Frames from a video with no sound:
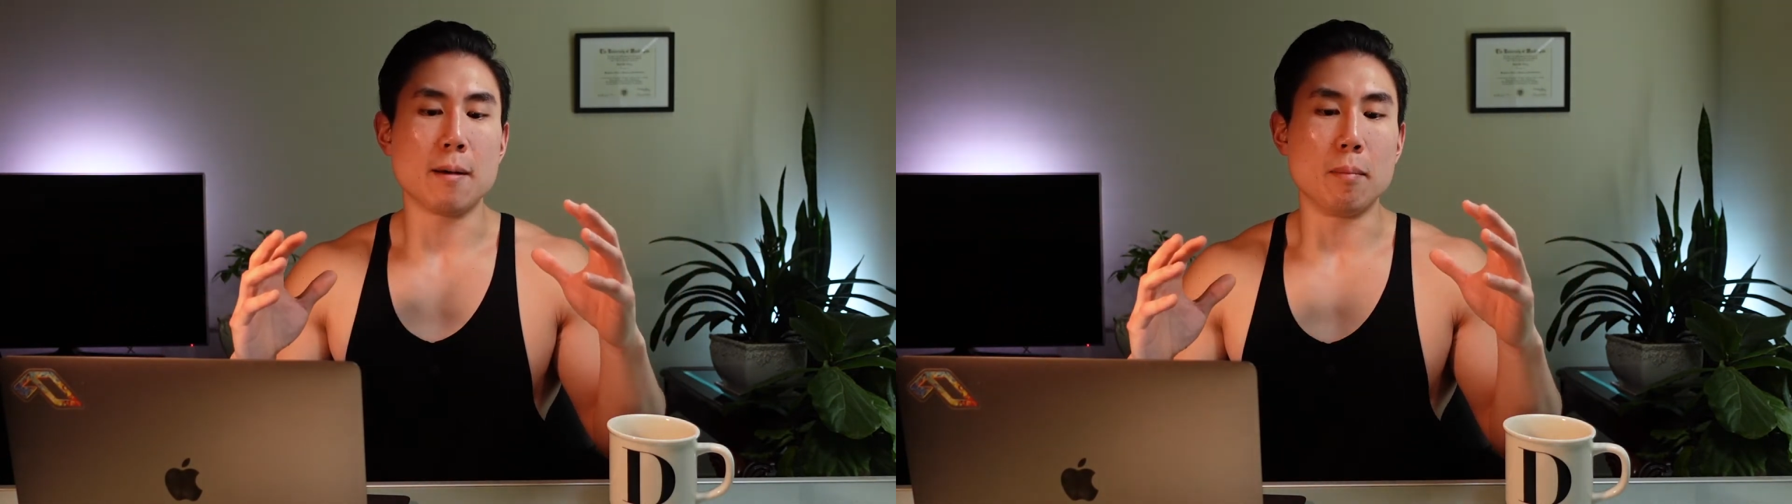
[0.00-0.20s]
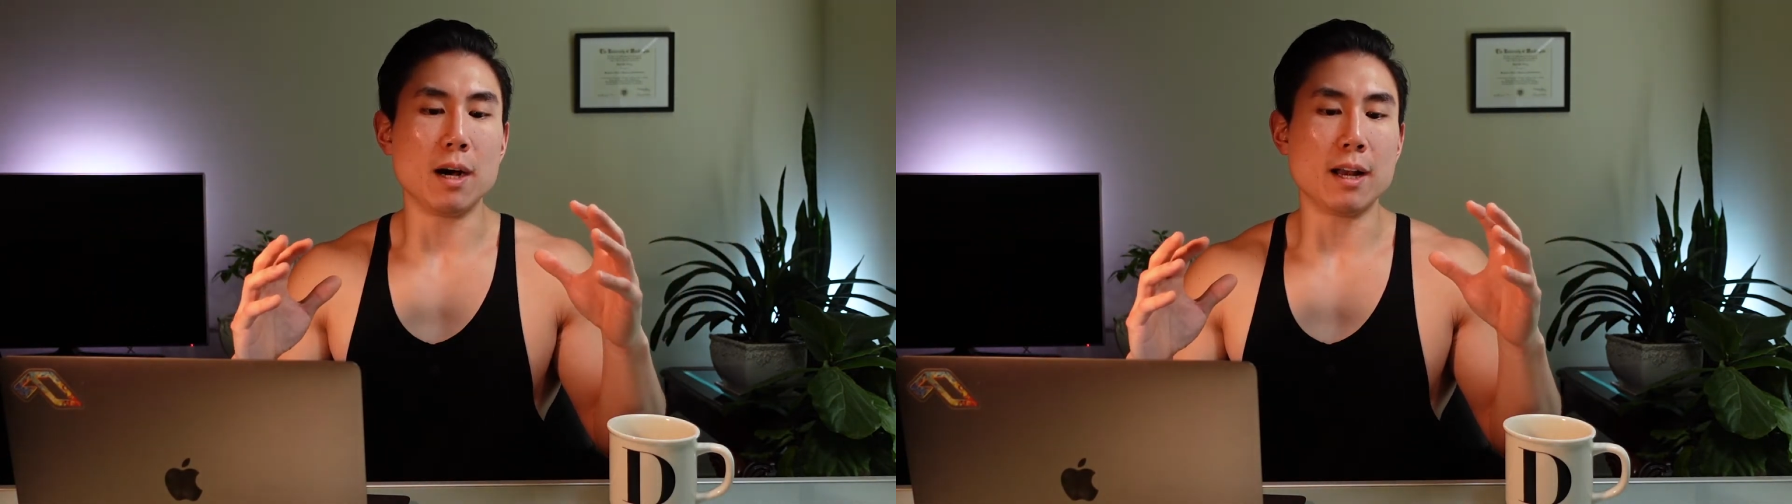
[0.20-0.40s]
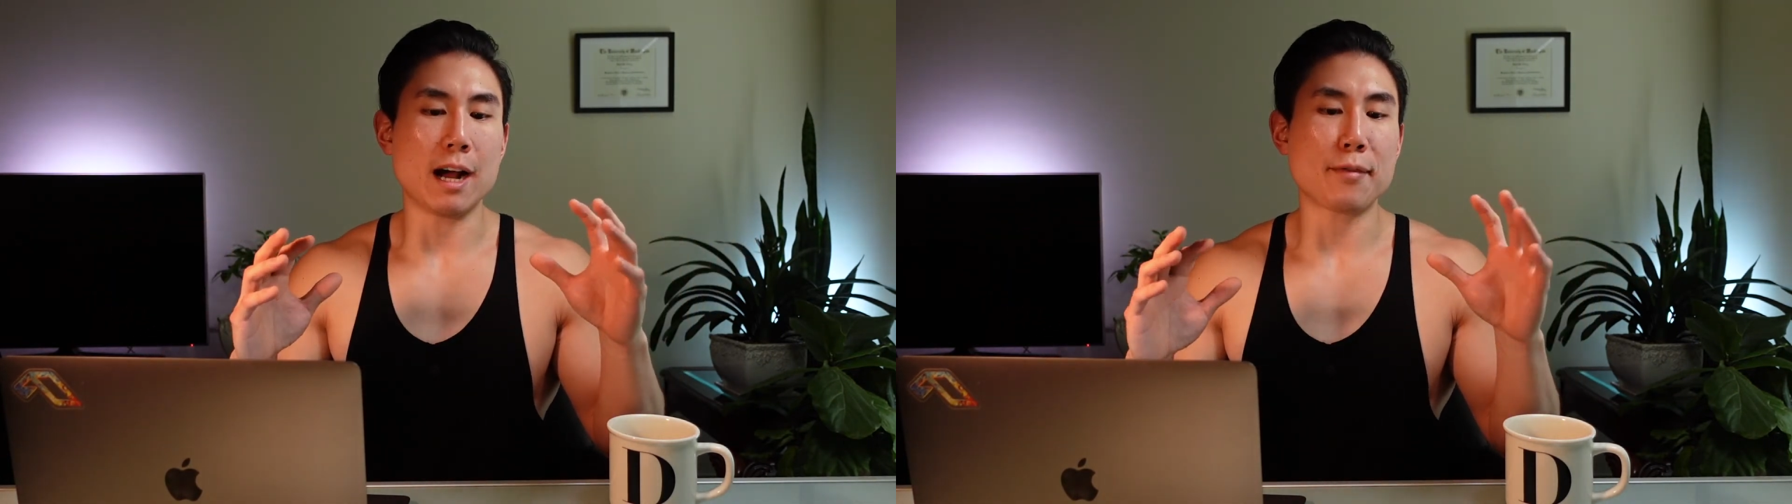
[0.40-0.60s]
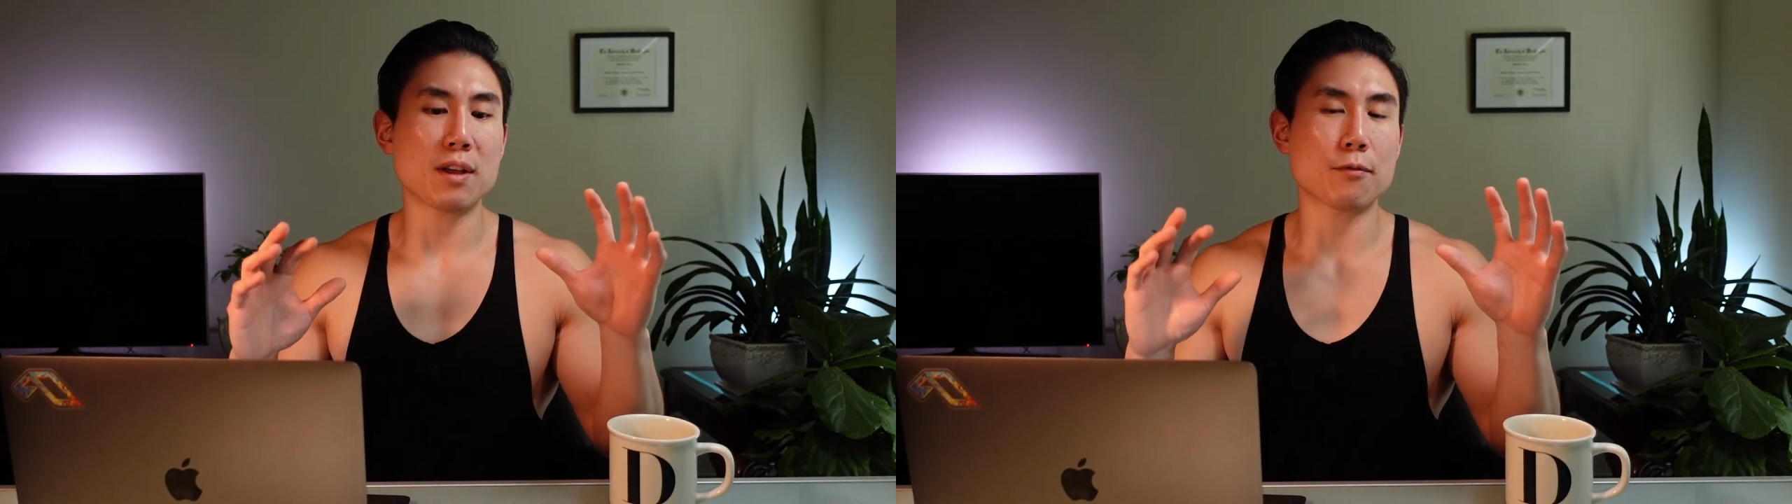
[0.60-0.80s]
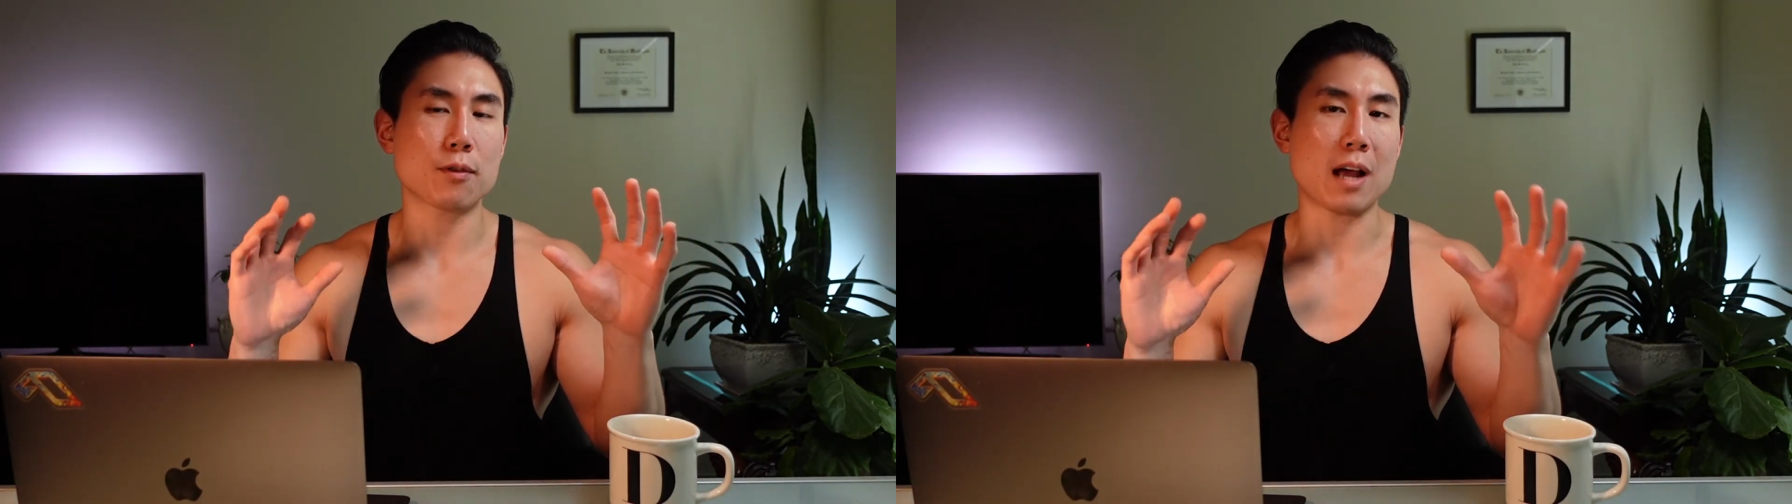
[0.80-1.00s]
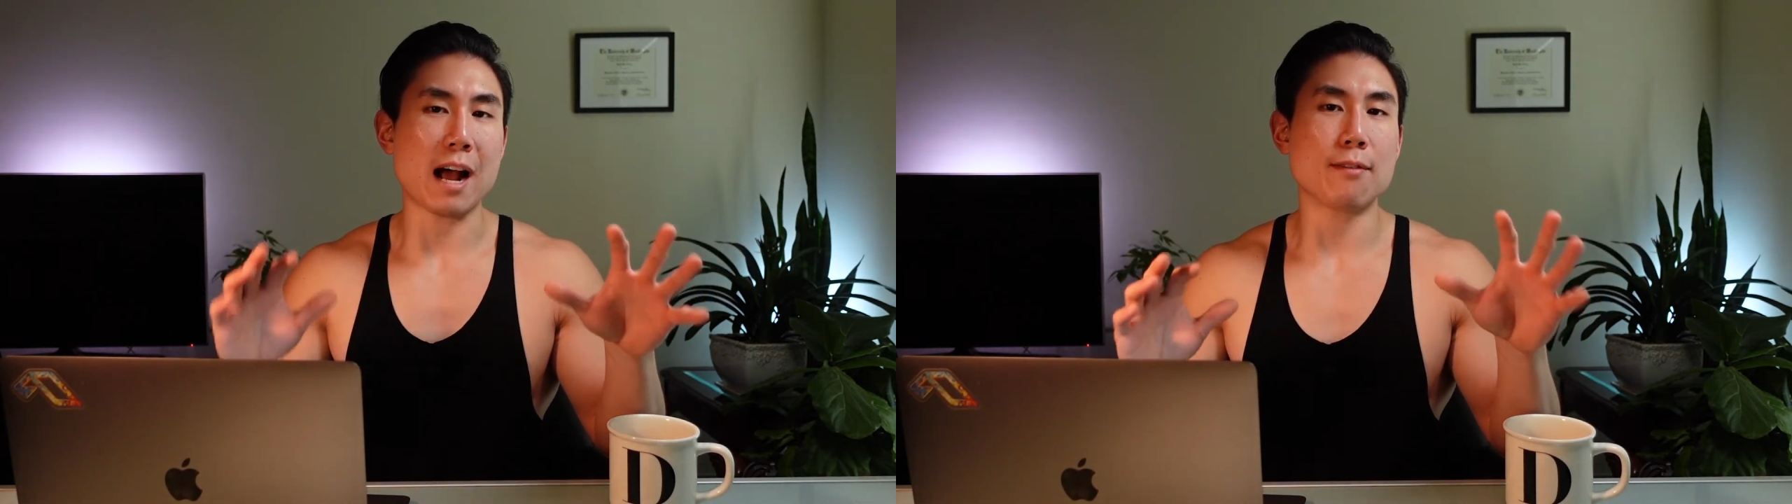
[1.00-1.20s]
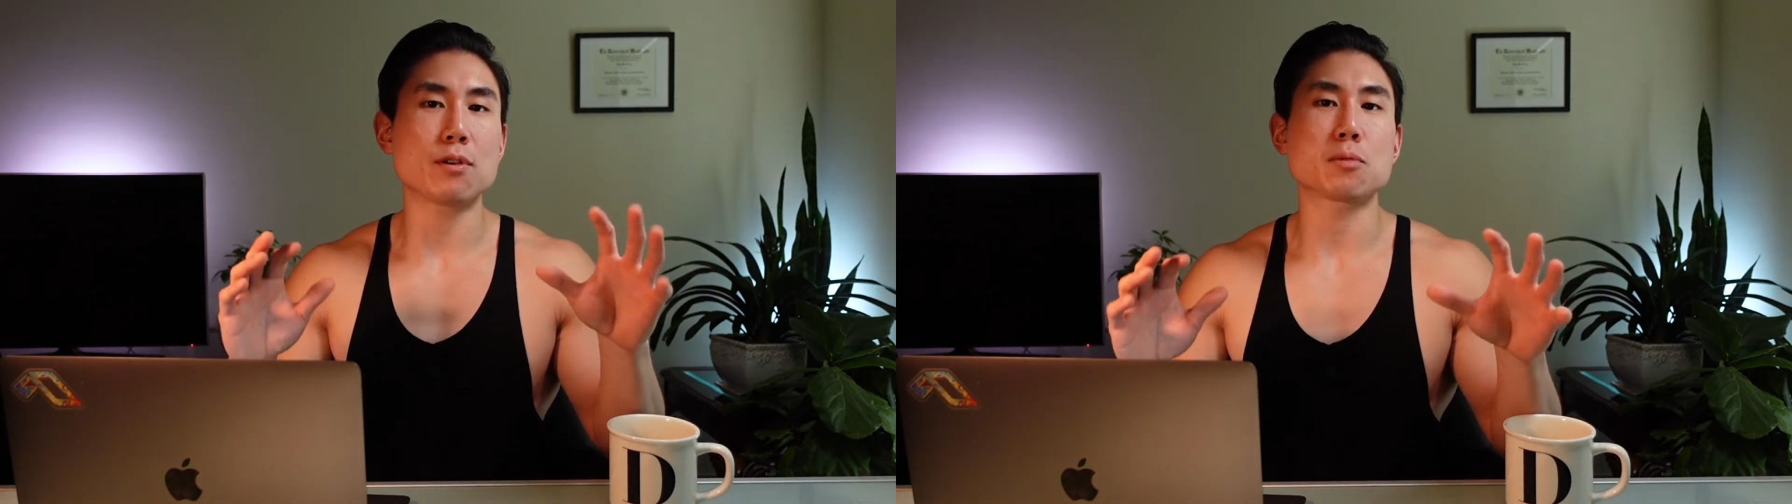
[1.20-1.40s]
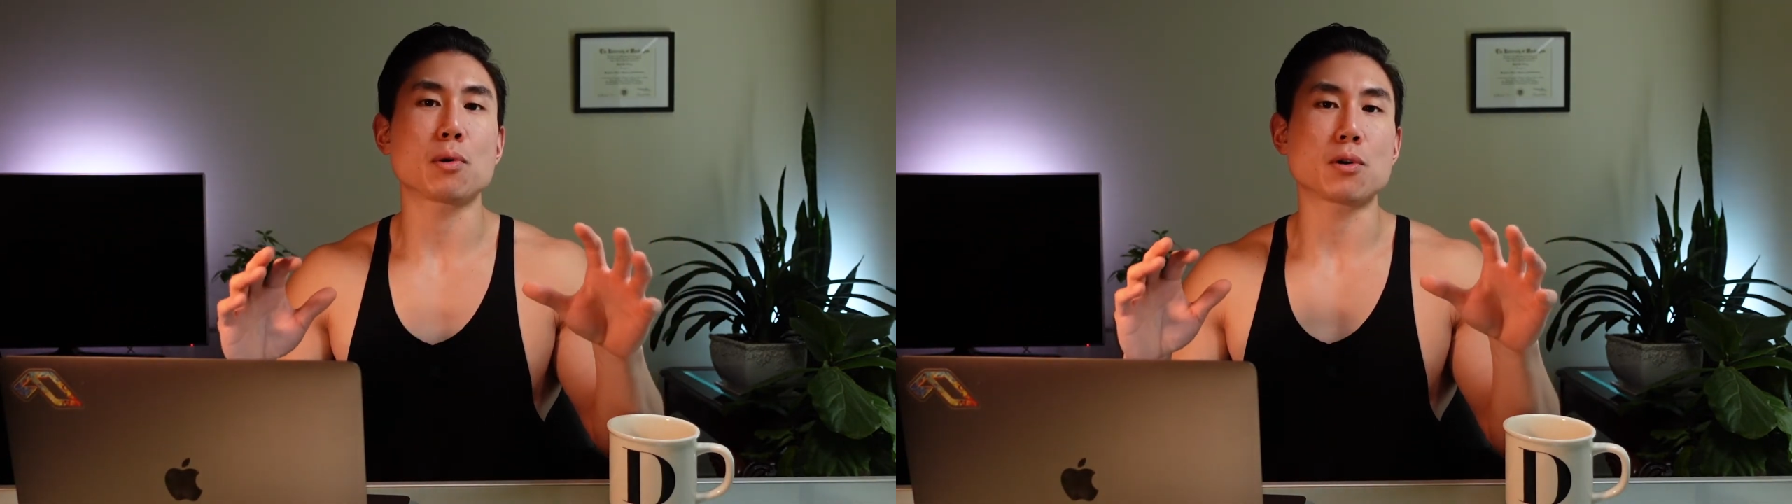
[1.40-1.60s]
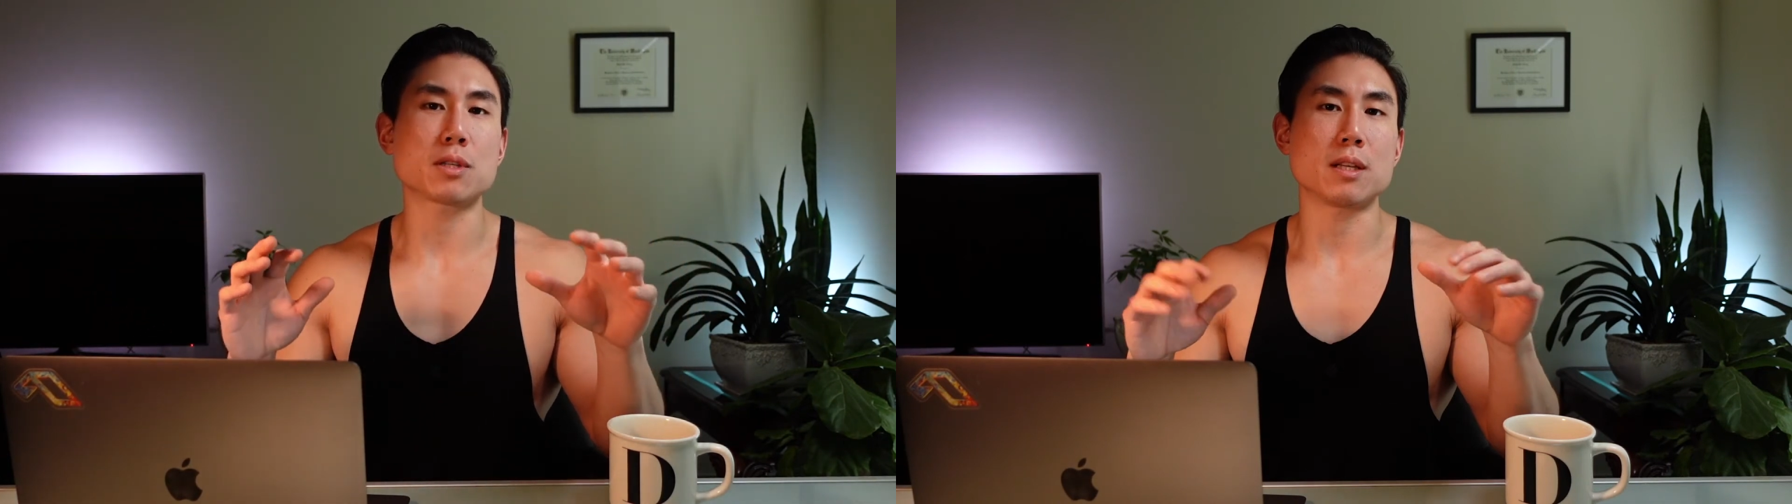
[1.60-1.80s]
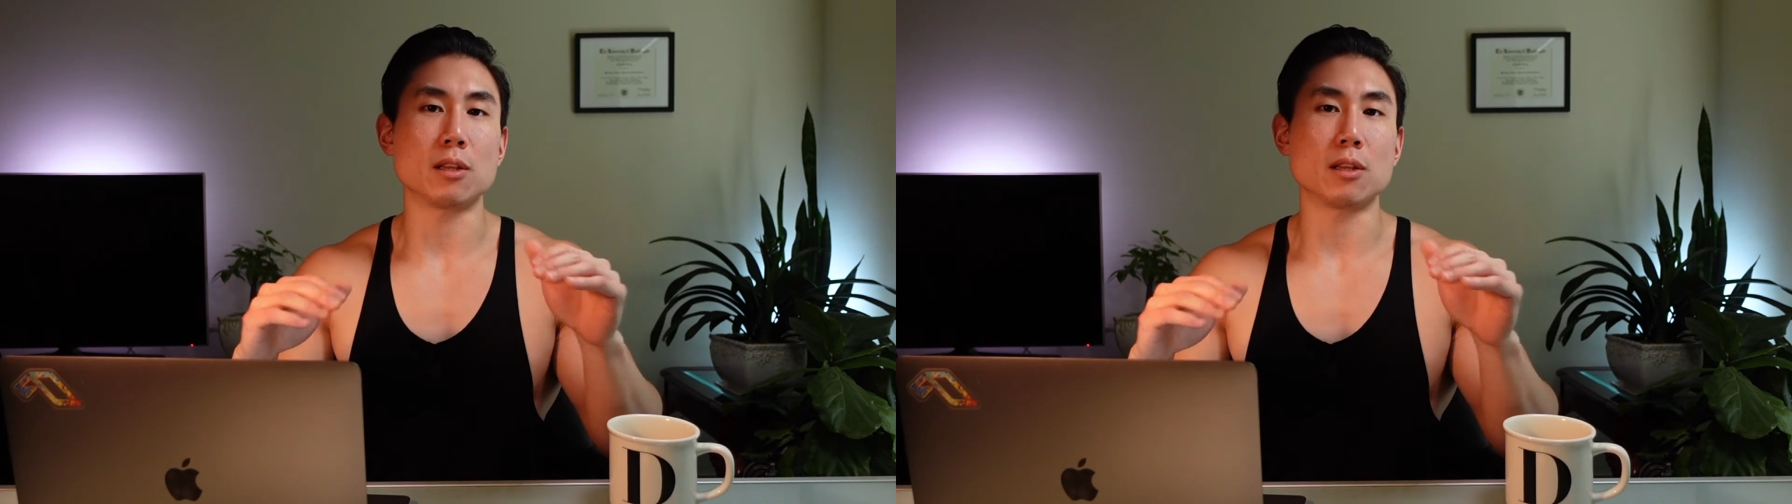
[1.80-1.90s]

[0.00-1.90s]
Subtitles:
But I think for the average person